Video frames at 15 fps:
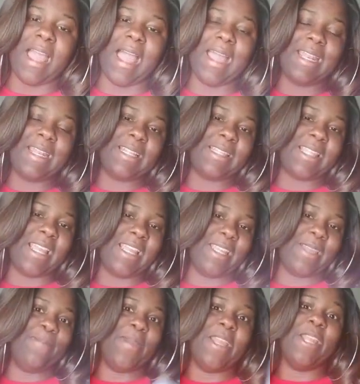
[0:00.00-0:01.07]
I didn't
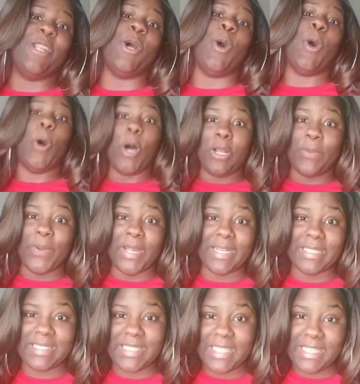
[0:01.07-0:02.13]
think it made it all the
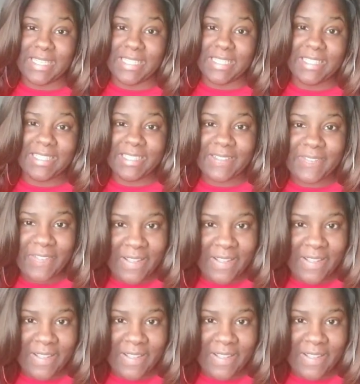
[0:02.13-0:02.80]
way to ten.